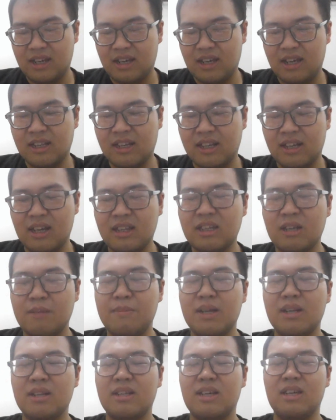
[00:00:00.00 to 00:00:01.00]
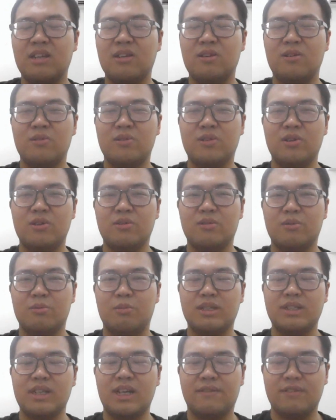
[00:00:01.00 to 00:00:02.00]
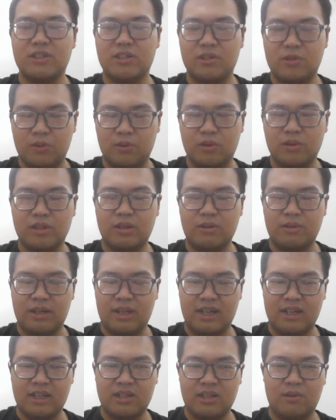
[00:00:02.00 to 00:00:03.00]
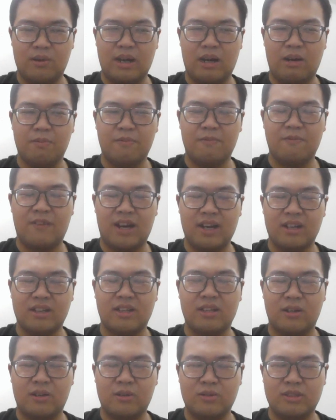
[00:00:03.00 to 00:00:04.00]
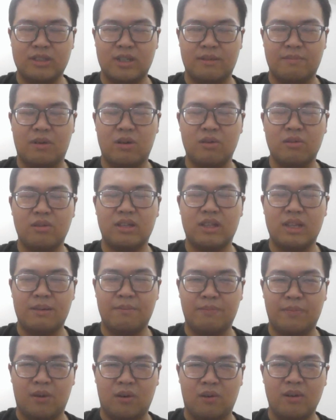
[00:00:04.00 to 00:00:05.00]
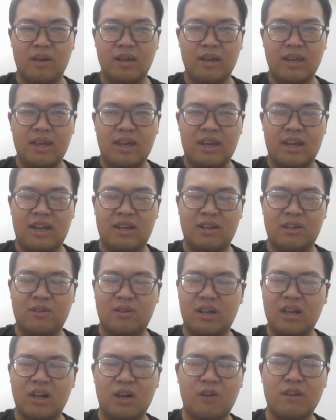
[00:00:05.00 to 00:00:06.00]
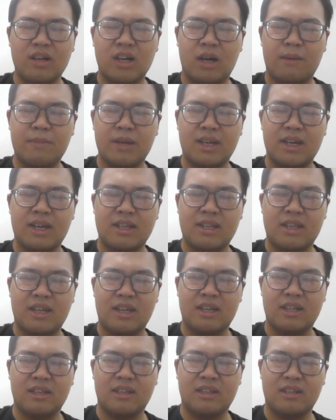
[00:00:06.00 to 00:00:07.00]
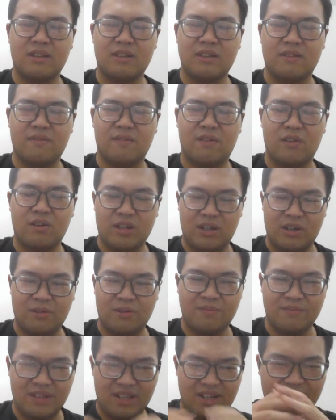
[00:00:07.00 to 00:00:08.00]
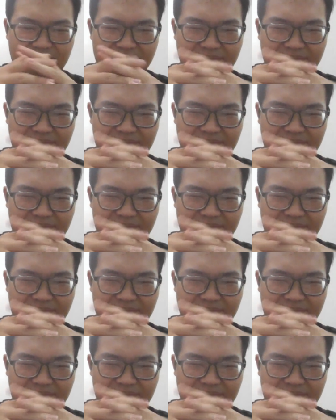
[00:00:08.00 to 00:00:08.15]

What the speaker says: It's the ability to use whichever tools you need to help find a solution most simple and do not overcomplicate things for you. Yeah.